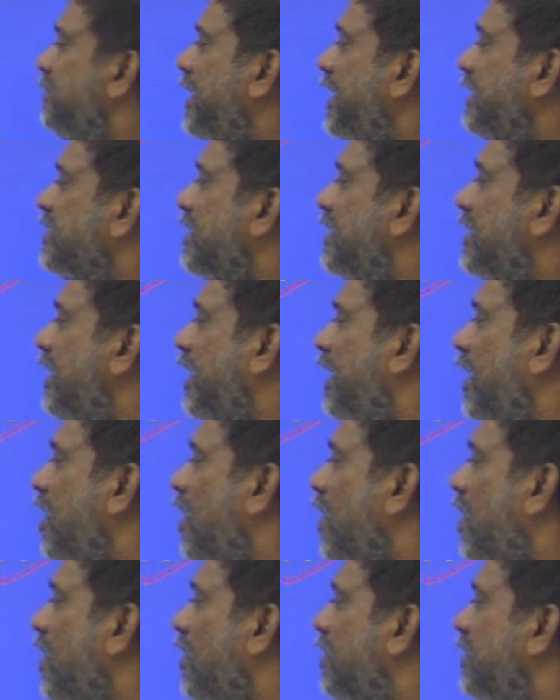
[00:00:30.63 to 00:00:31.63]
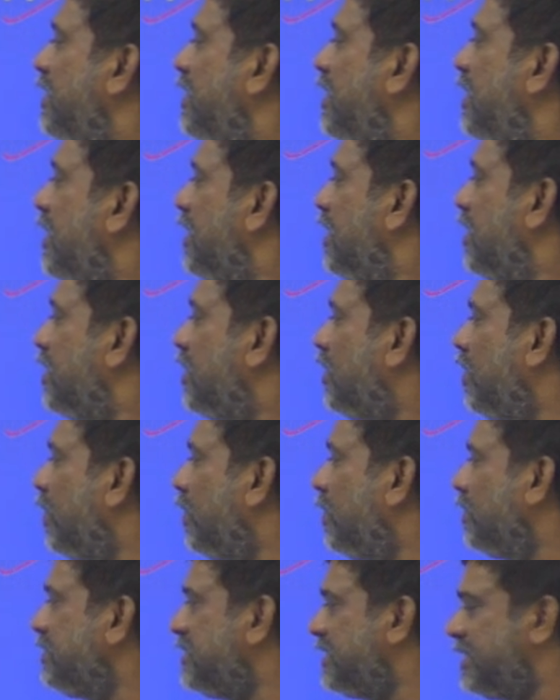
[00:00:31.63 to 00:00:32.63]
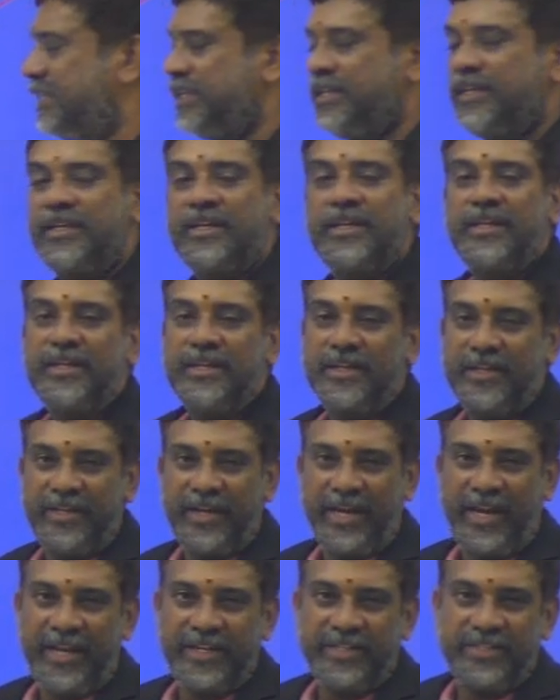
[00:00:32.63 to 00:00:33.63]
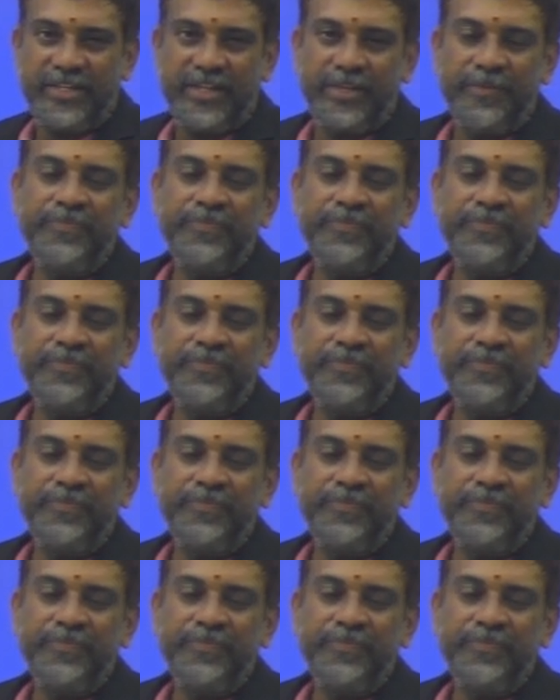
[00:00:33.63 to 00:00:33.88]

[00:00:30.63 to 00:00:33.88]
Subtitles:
majorly on clothes. Great.